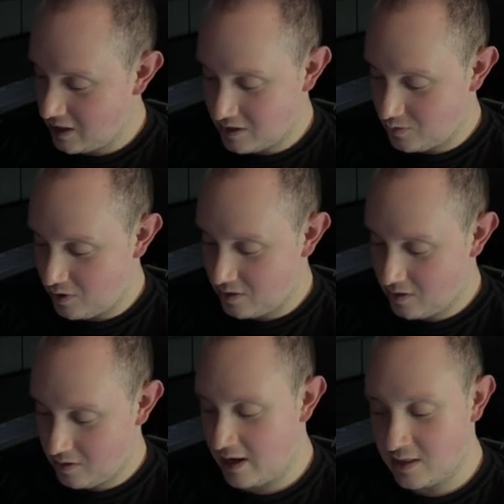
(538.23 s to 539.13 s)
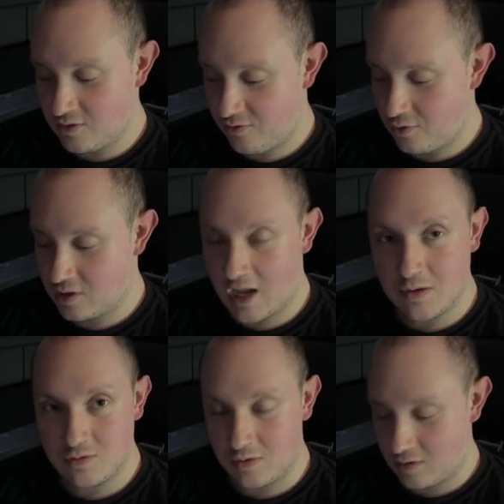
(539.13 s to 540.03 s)
This one landed 4
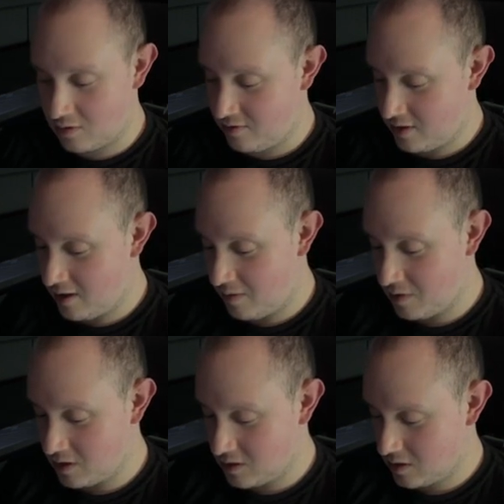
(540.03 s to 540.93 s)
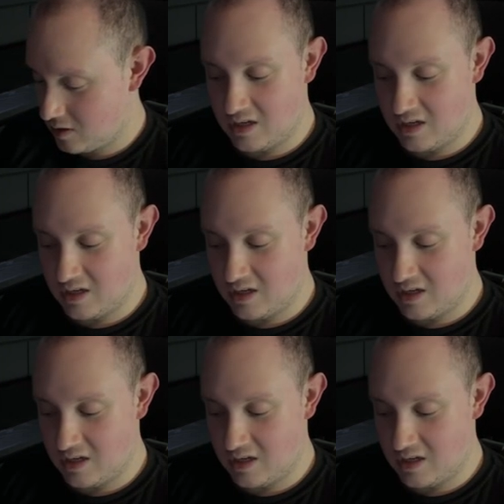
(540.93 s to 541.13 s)
times on crit damage.